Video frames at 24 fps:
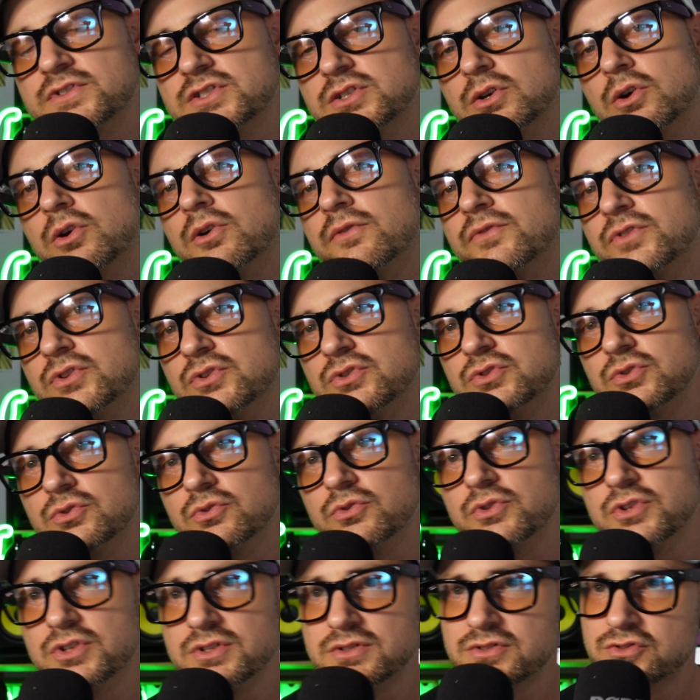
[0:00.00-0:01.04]
So if you do
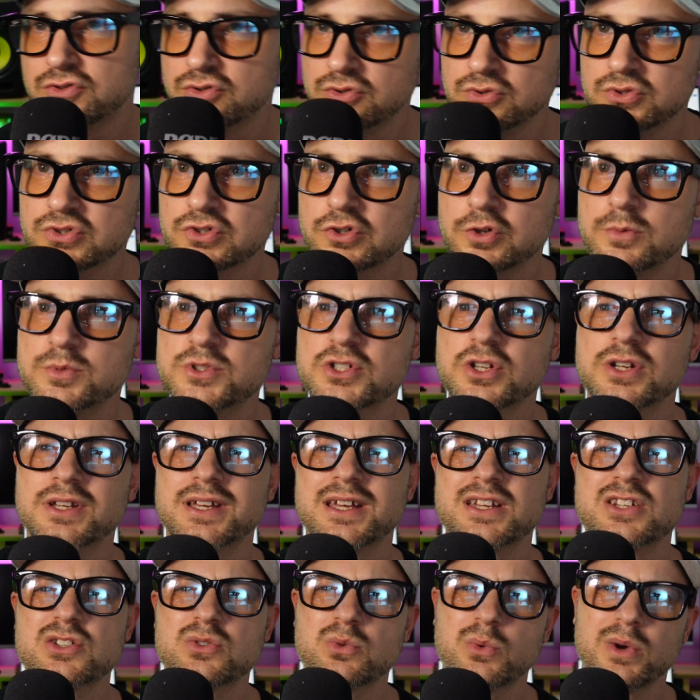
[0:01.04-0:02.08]
the 2 scoops, you're going
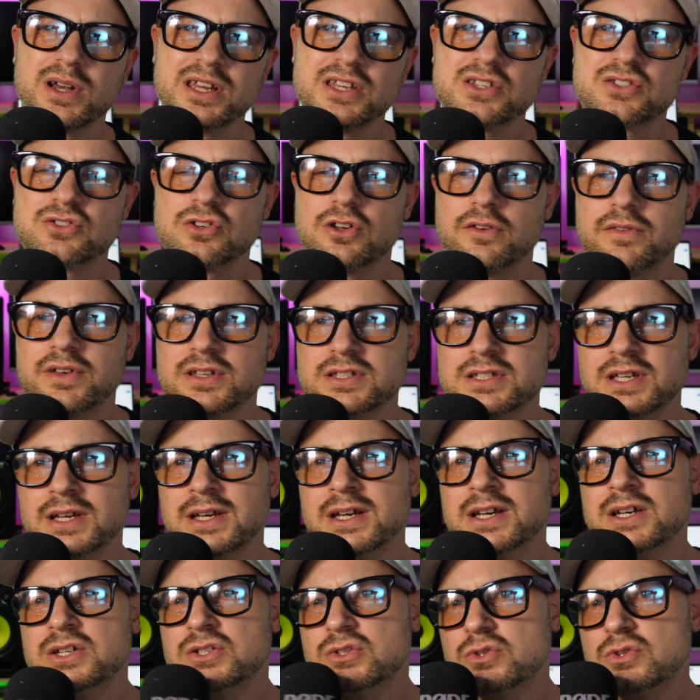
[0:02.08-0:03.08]
to get 20 servings.